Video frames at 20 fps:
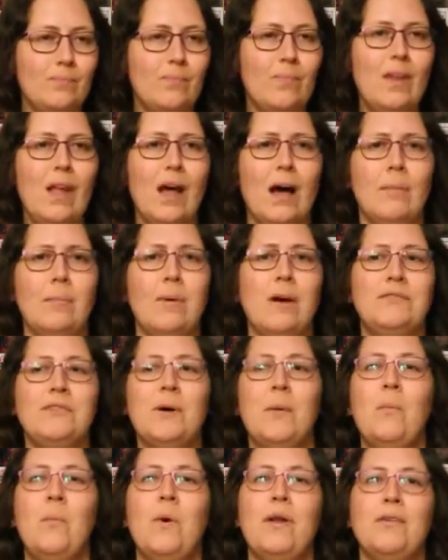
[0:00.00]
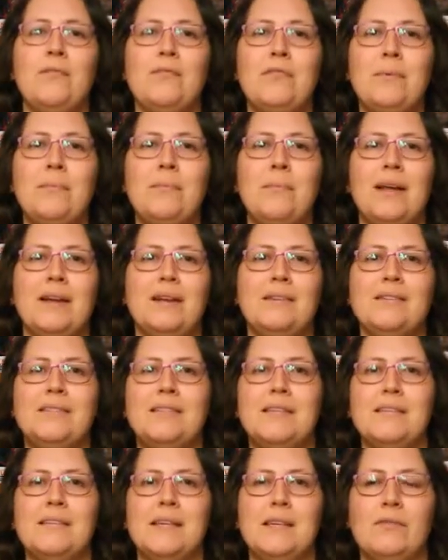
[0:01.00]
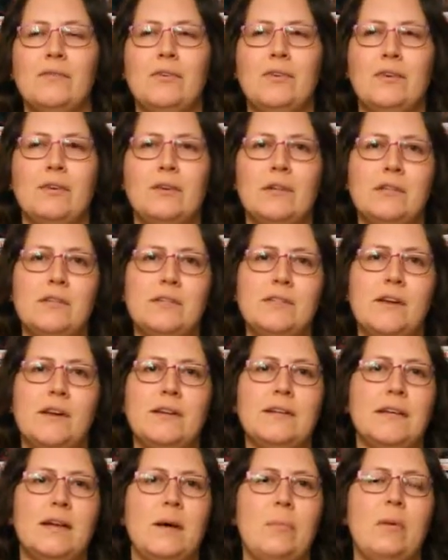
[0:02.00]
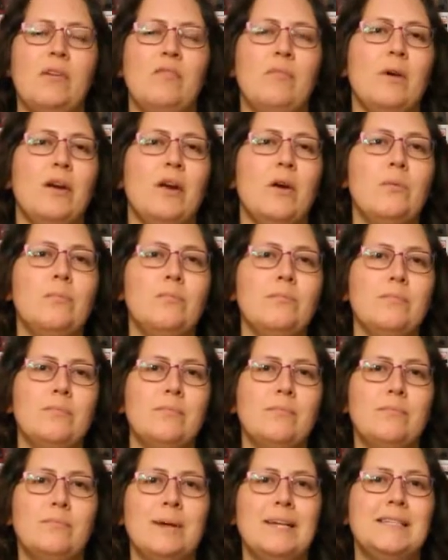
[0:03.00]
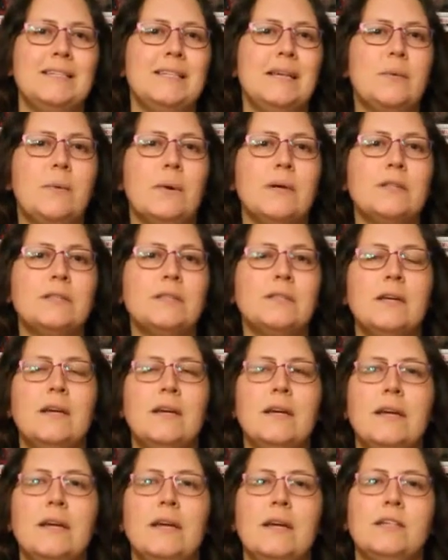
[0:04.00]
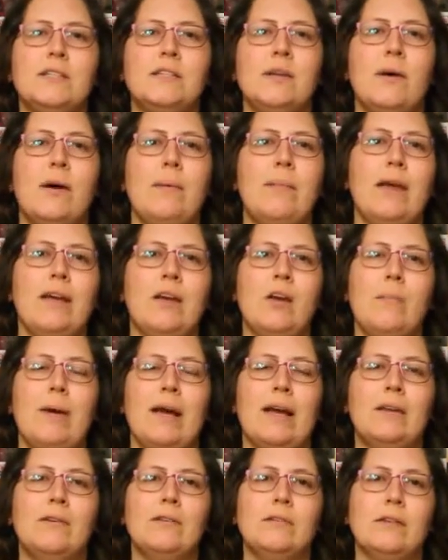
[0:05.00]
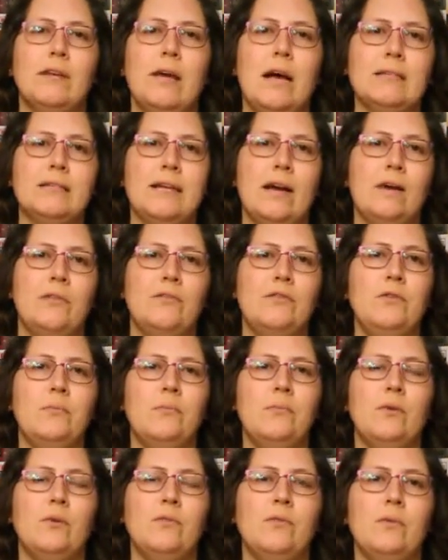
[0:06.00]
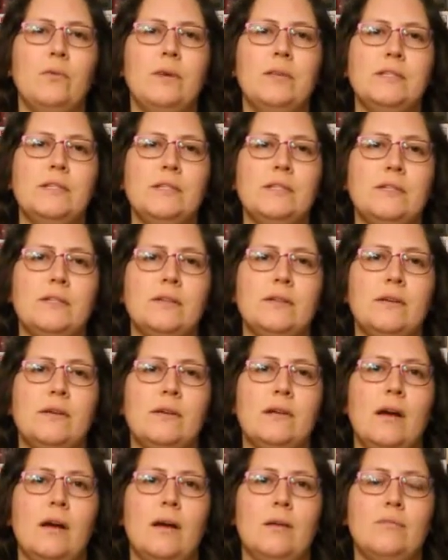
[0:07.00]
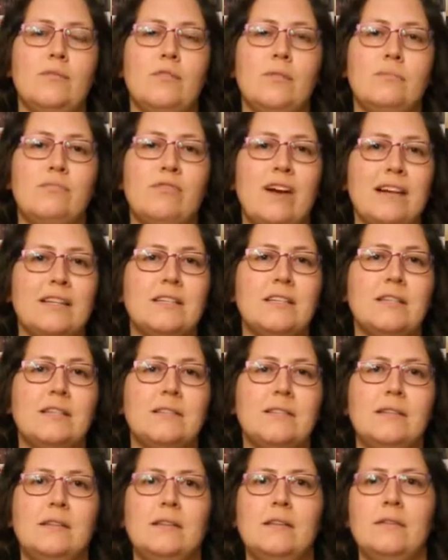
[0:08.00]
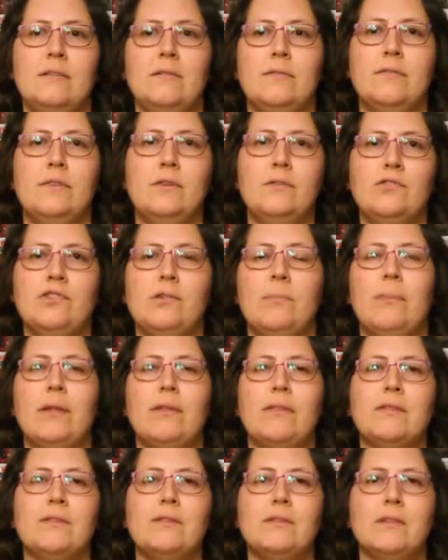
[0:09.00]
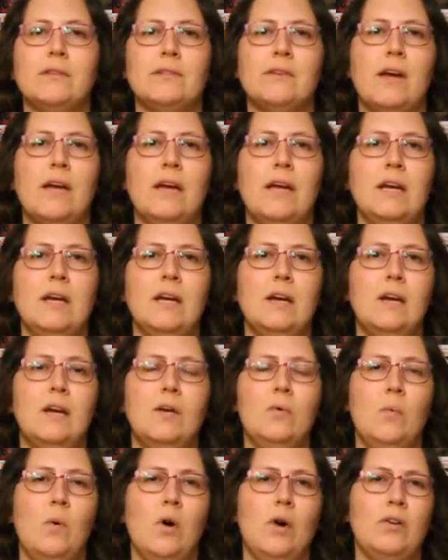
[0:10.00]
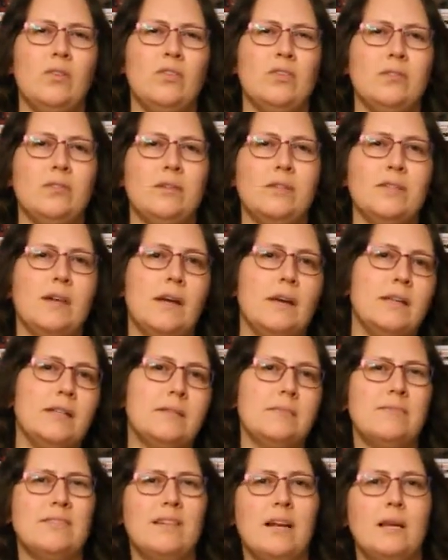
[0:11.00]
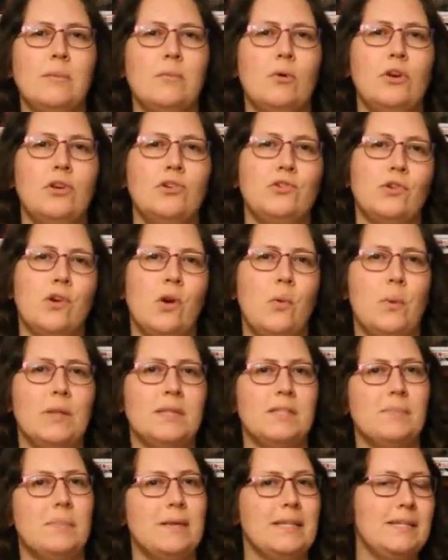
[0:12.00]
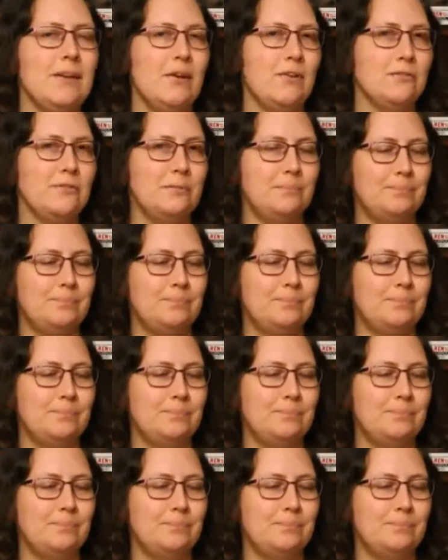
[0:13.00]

I've done one of them, and since then I've gone on and designed a couple of my own basic ones. So I may go back and cut out a few more of Louise's for practice in the future months as I work on designing slightly more intricate ones myself.